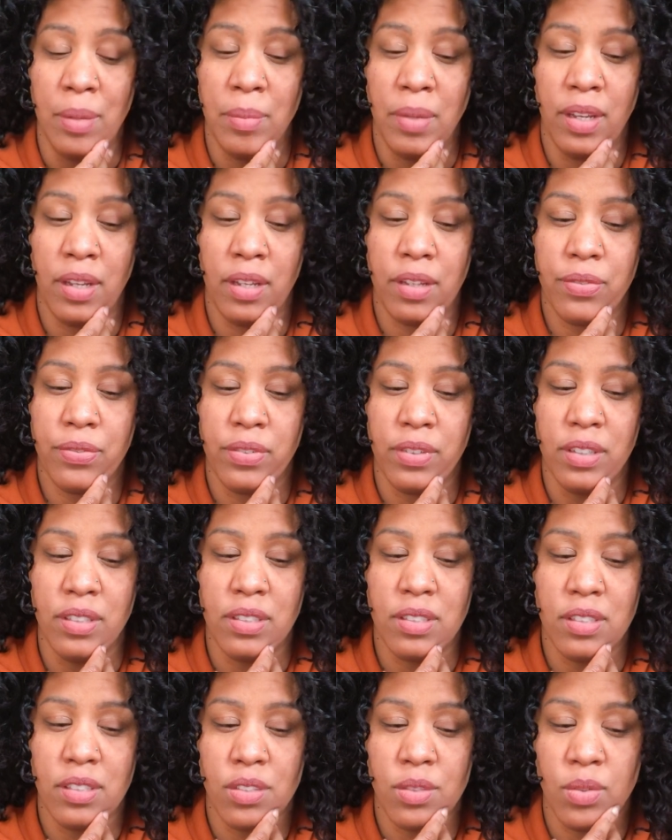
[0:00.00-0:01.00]
Like, for
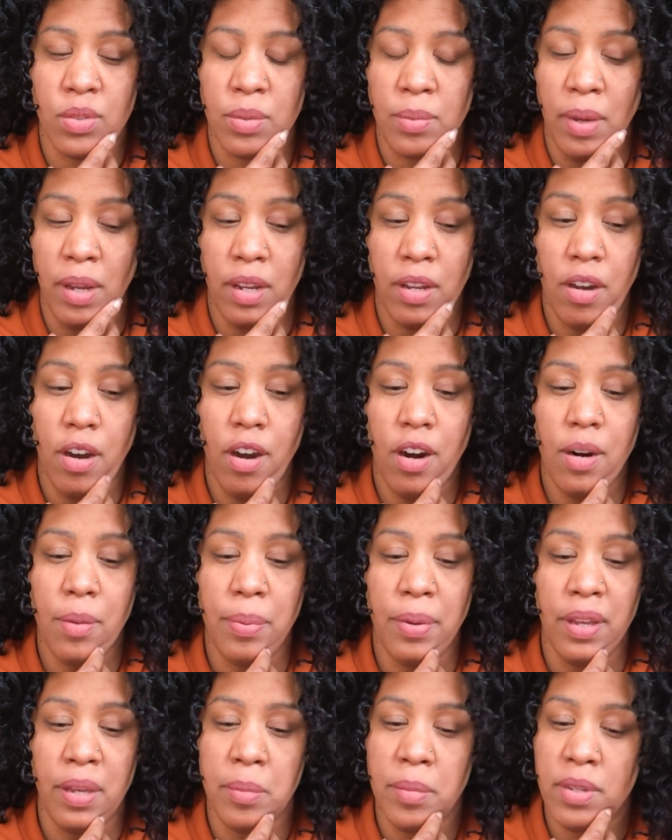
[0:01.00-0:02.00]
instance, with my car
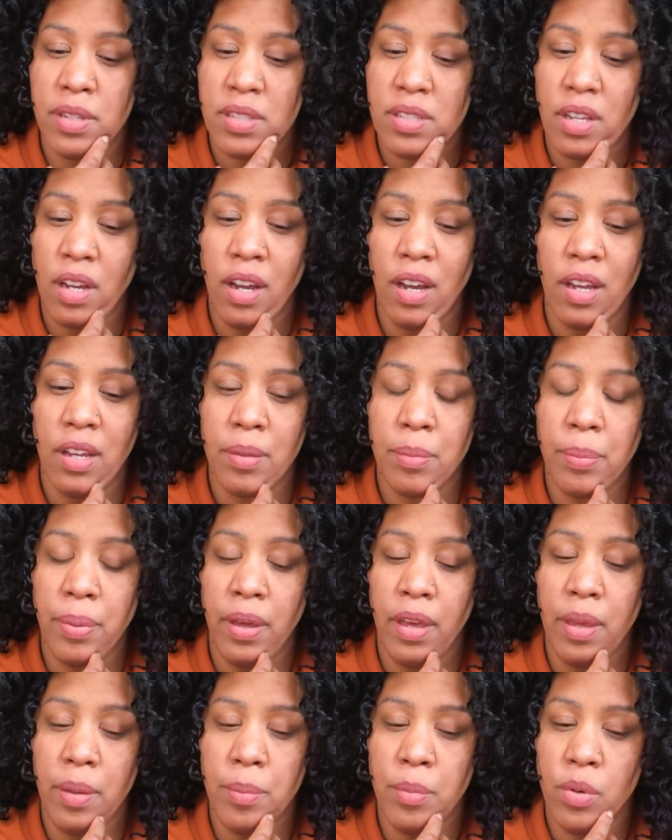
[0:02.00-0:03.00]
payments, I
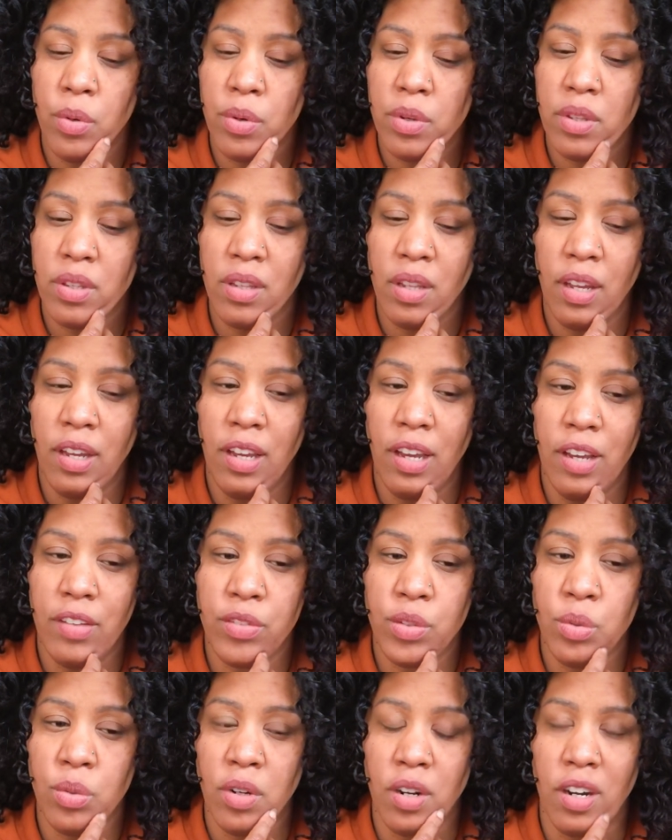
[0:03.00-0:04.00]
pay more than I have
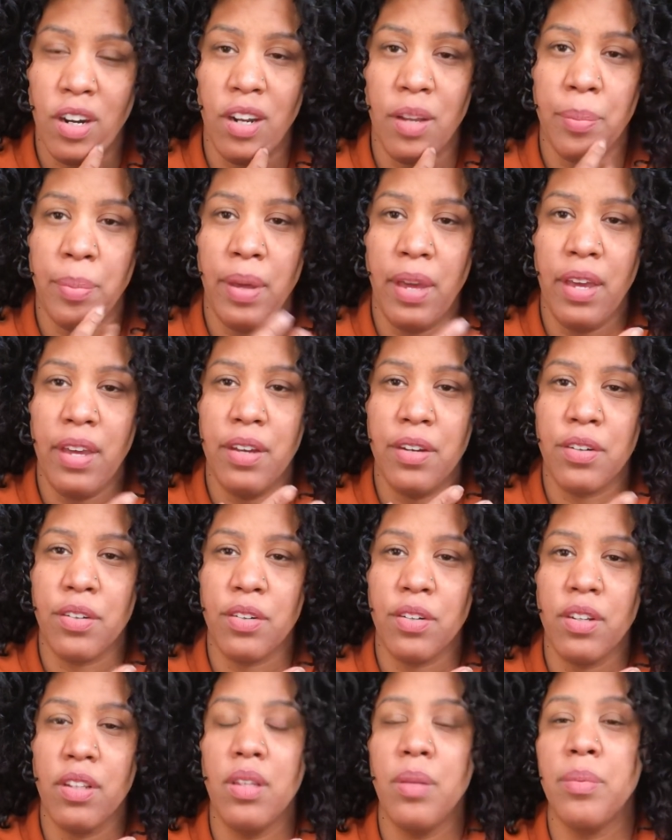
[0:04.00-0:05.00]
to, or I pay
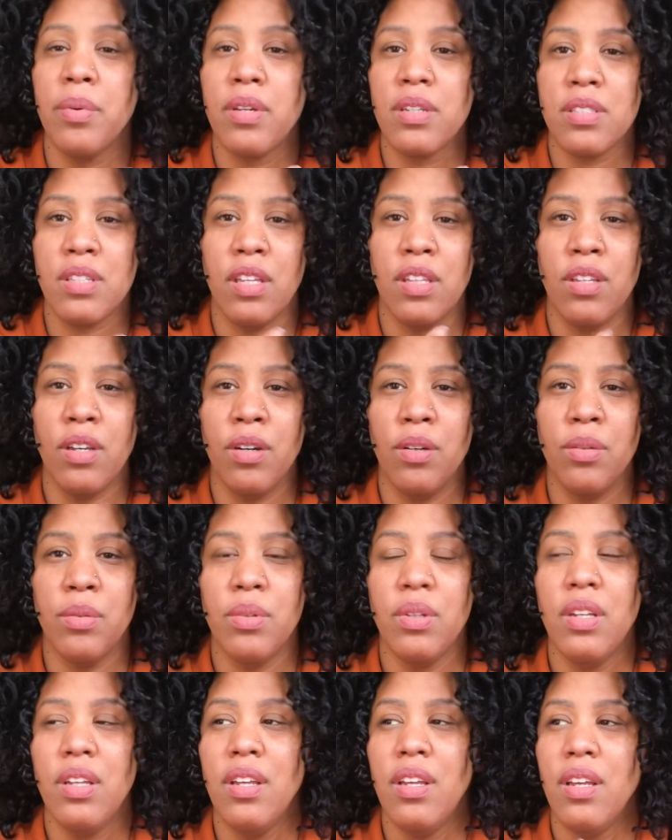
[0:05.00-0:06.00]
early because I don't
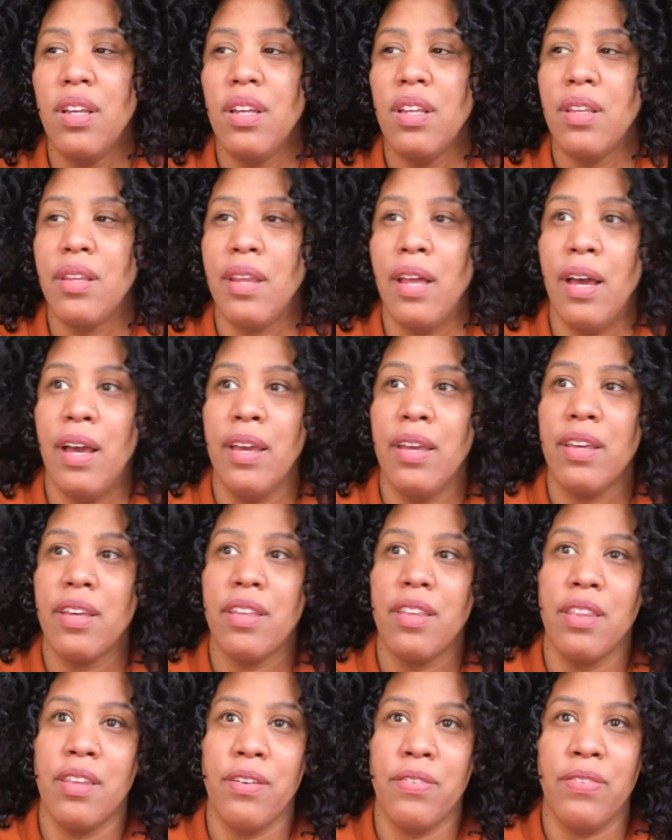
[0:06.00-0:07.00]
like
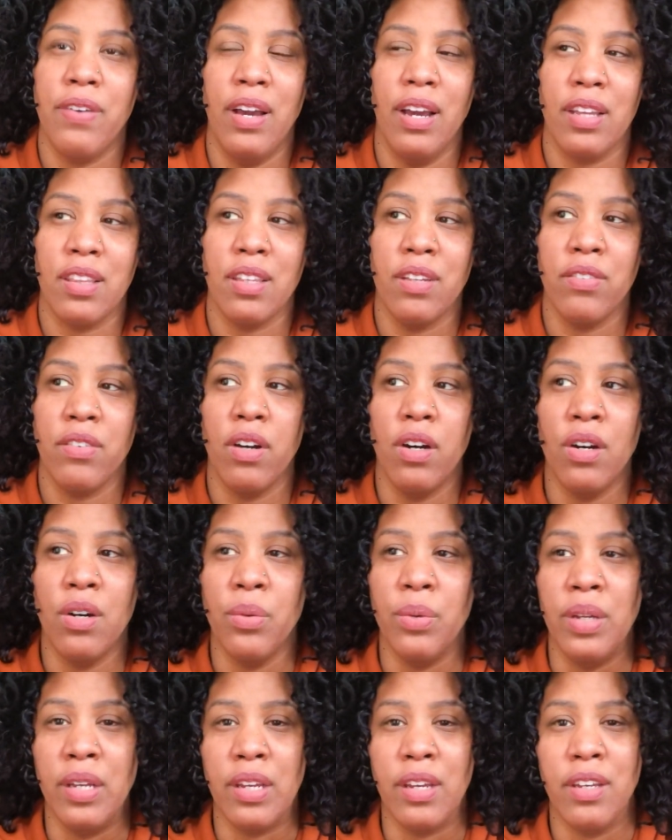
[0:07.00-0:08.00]
the fact of
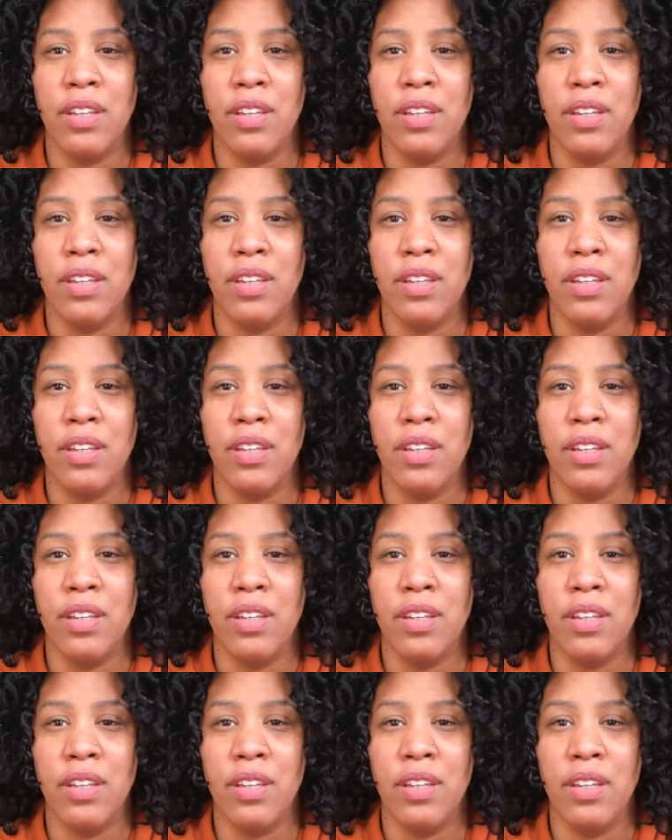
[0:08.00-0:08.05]
owing.